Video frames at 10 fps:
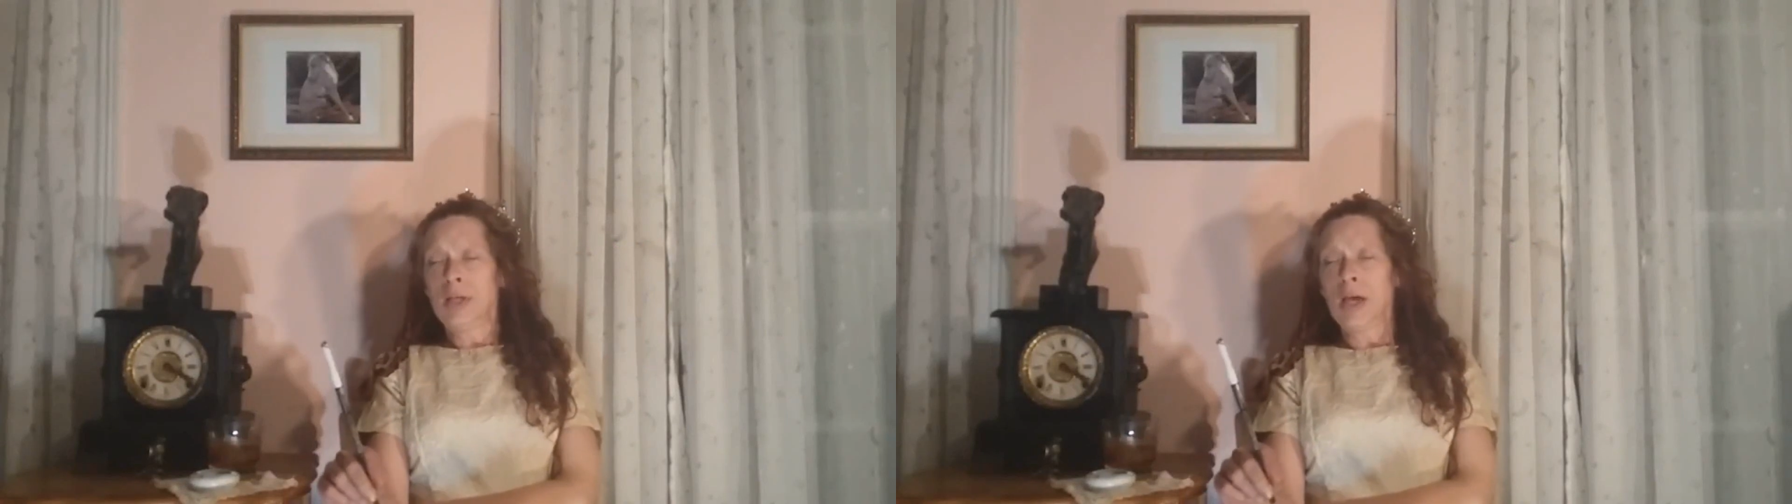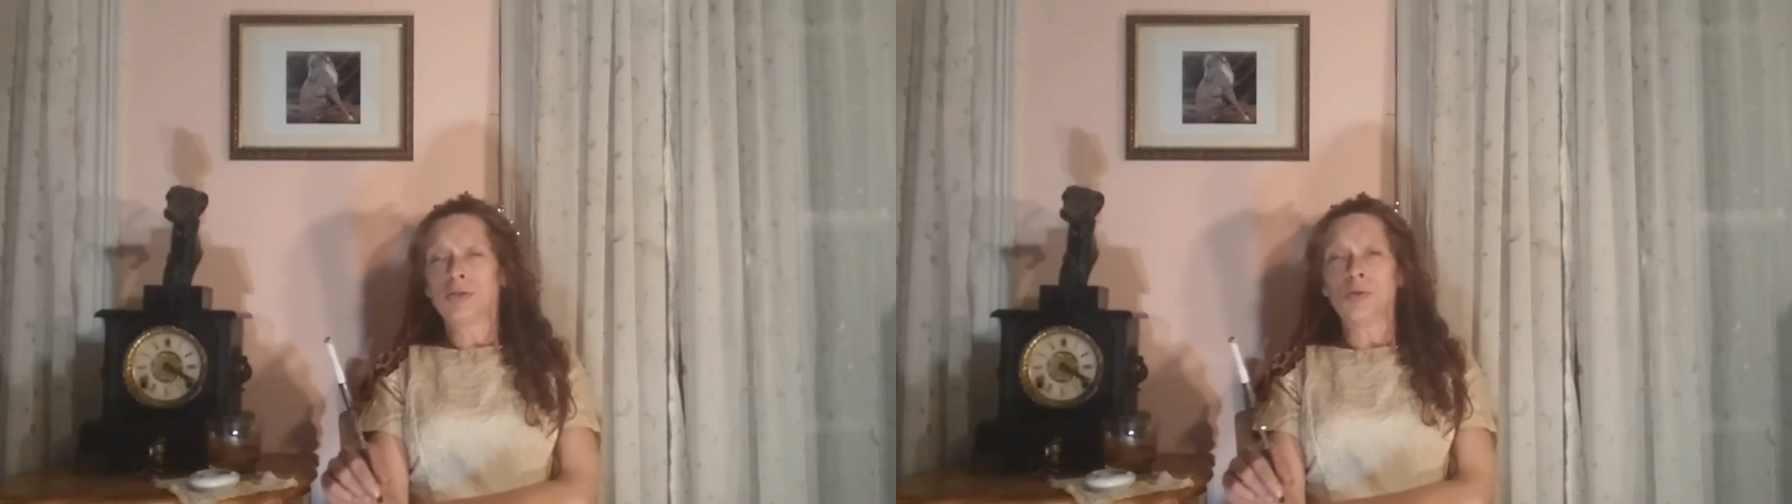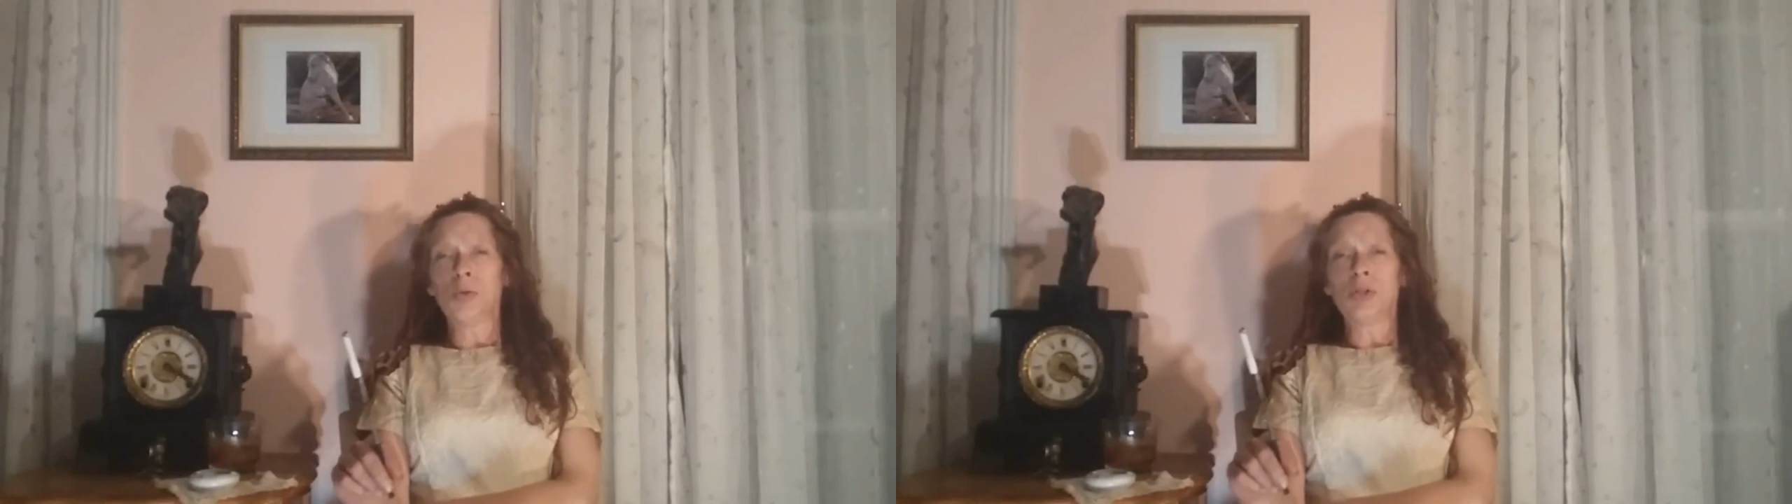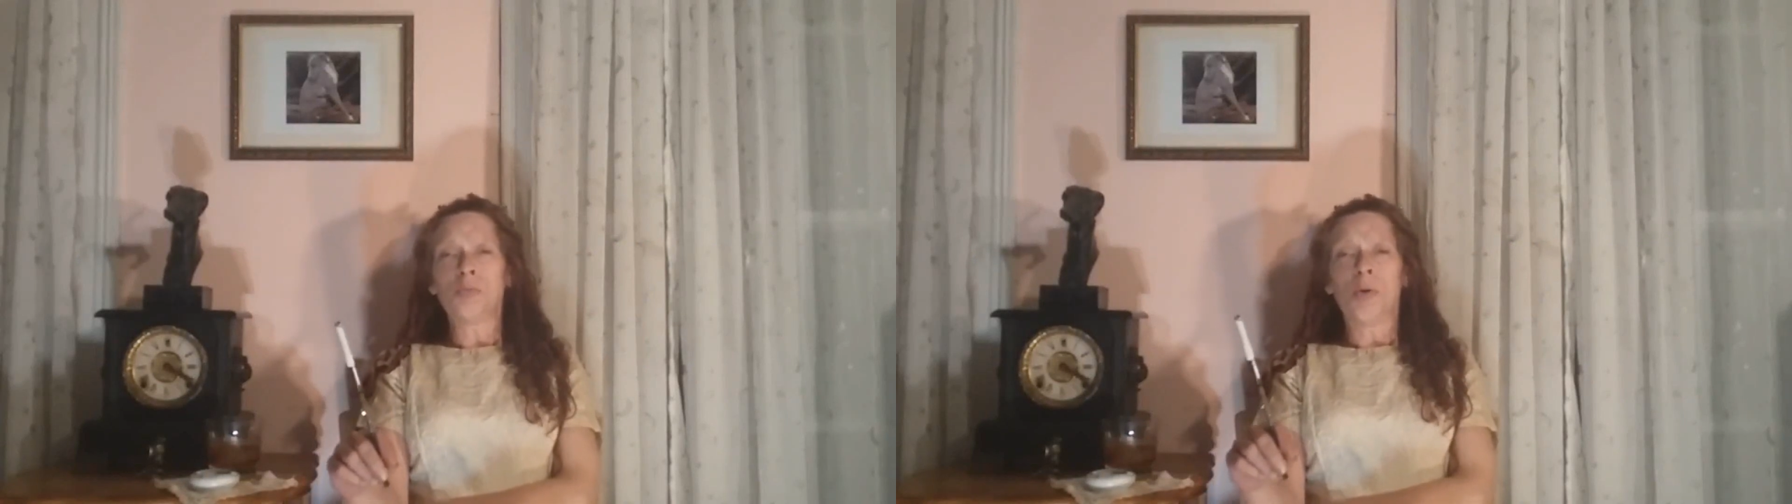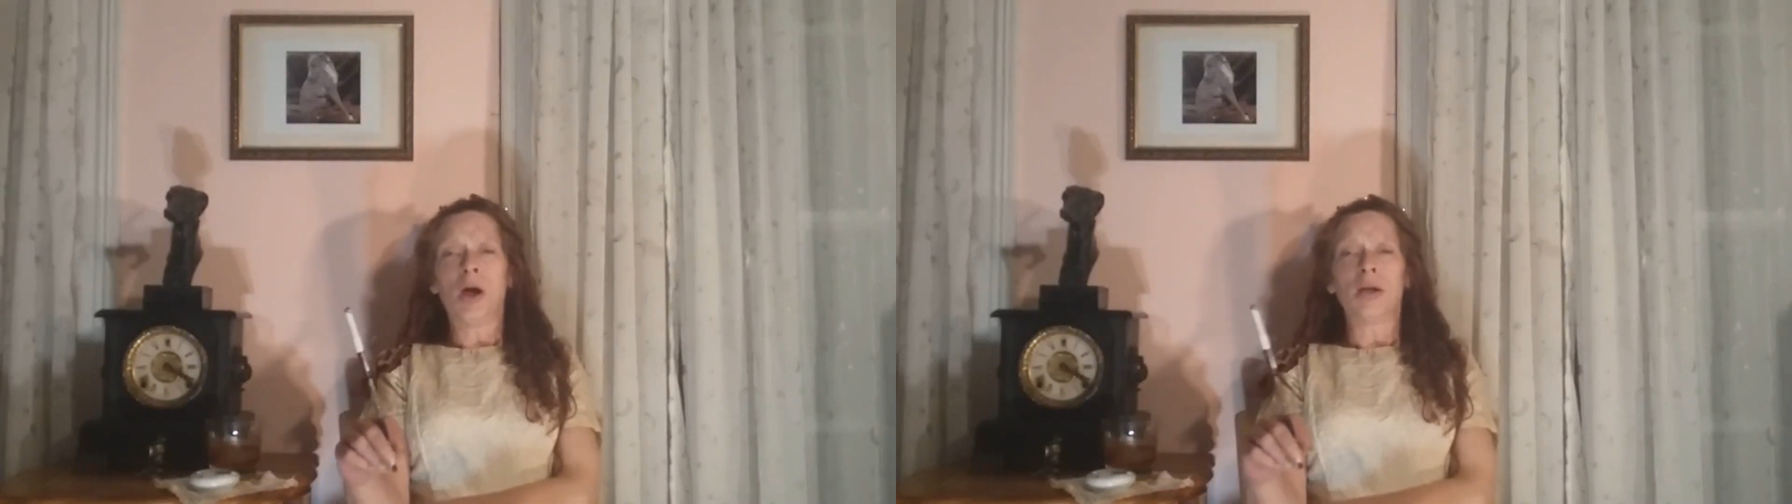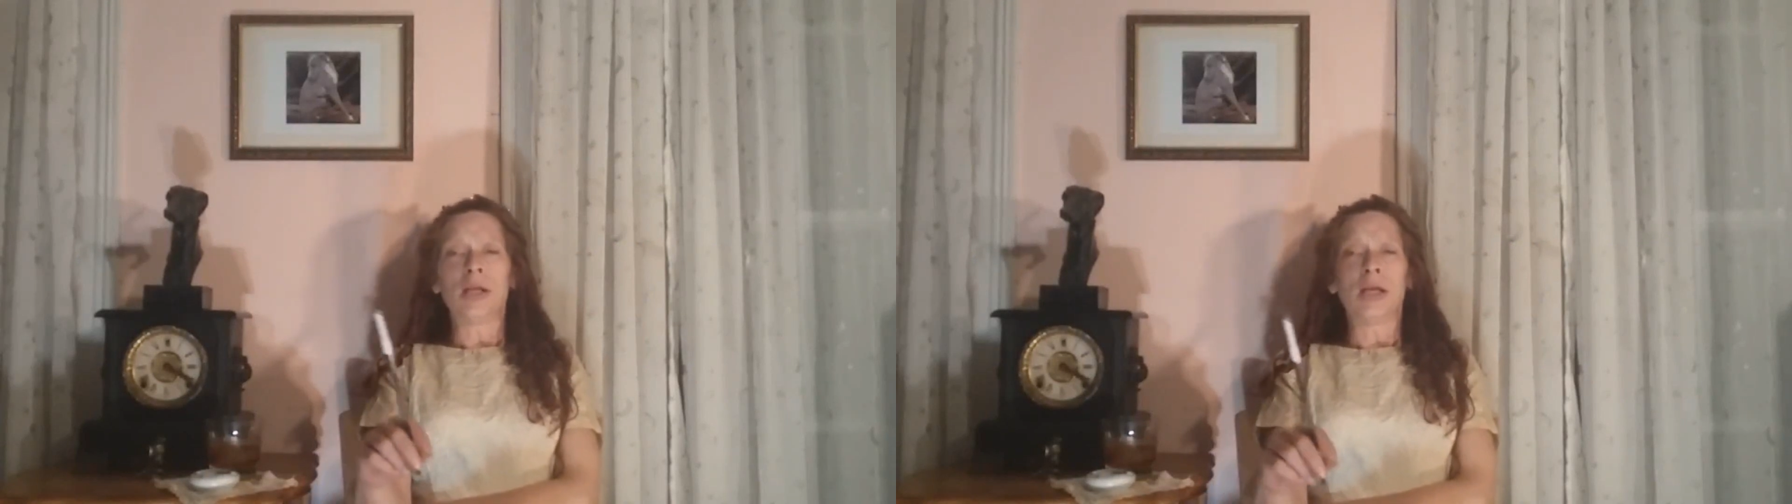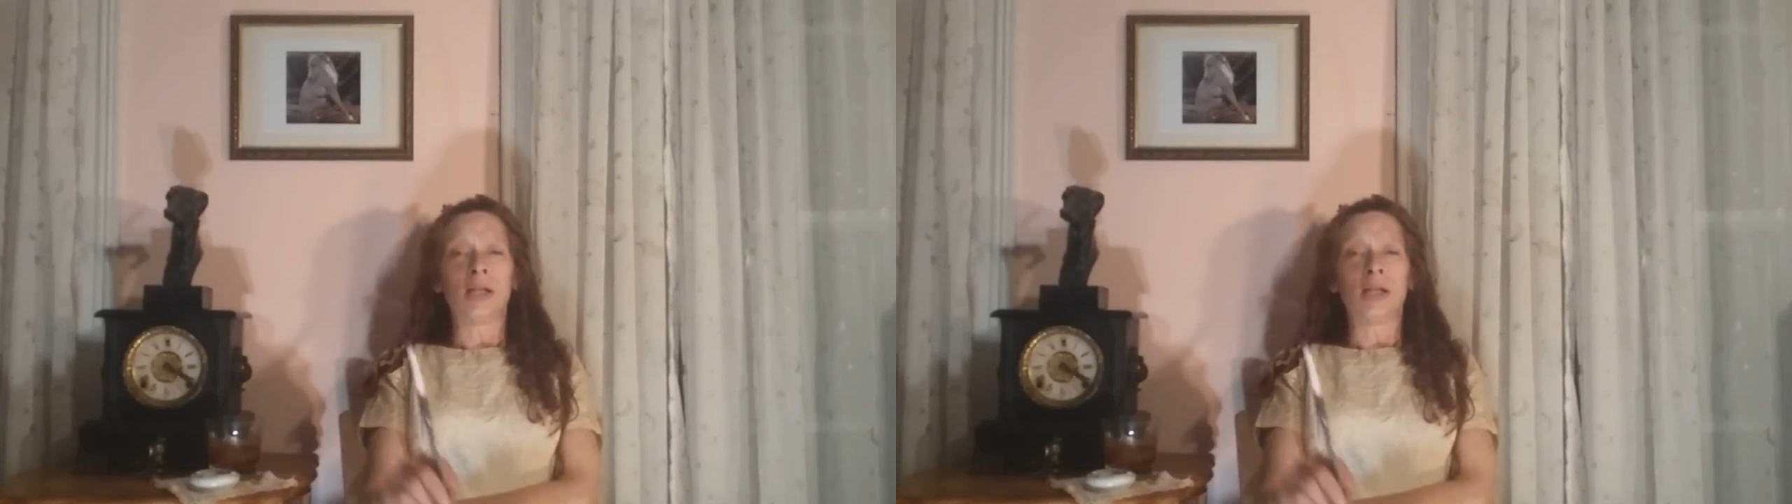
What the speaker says: Yes, the Windsor Party,